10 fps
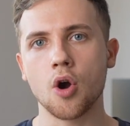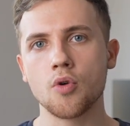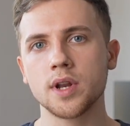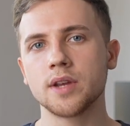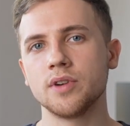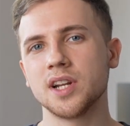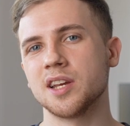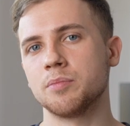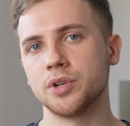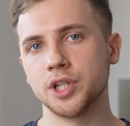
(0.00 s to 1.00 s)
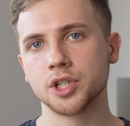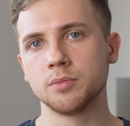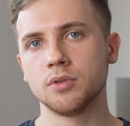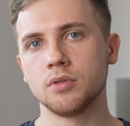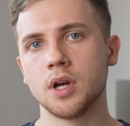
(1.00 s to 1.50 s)
only really
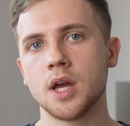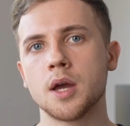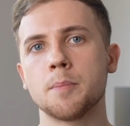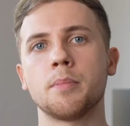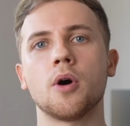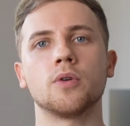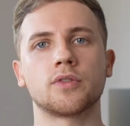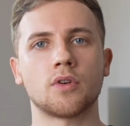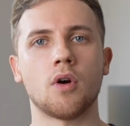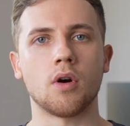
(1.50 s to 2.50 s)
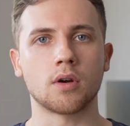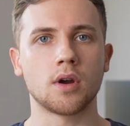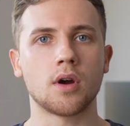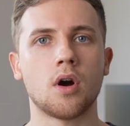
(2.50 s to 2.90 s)
appreciable post hoc,